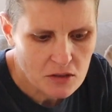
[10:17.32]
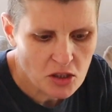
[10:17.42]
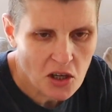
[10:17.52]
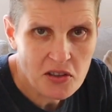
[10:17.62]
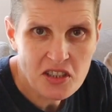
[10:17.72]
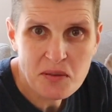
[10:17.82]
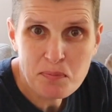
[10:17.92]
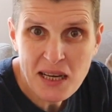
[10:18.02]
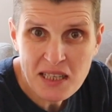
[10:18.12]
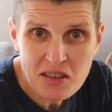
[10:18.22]
So you can
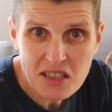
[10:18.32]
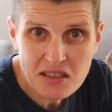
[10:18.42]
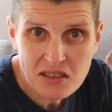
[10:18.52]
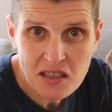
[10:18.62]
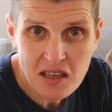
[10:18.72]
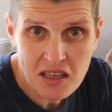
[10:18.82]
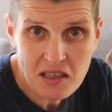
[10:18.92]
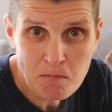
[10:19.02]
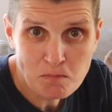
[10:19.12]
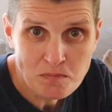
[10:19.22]
make this
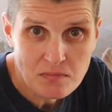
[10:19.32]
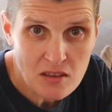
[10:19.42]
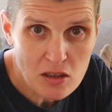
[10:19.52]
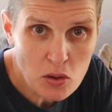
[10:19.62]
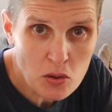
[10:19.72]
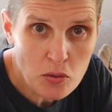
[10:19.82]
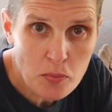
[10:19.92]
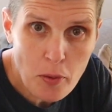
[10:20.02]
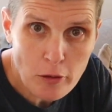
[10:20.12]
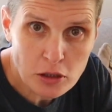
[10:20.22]
in little
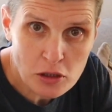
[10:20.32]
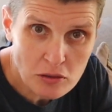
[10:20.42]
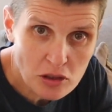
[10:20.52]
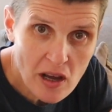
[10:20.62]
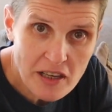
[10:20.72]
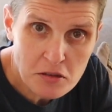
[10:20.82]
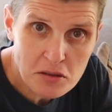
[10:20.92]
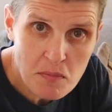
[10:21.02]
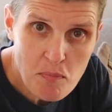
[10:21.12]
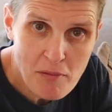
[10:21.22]
portion sizes
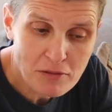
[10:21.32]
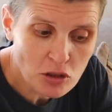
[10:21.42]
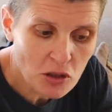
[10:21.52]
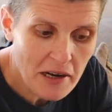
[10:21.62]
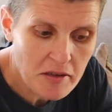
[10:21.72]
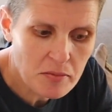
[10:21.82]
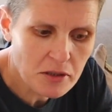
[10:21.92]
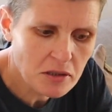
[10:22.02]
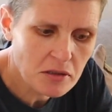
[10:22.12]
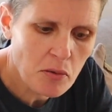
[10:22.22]
in muffin trays,
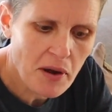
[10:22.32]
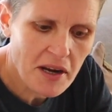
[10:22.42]
which is the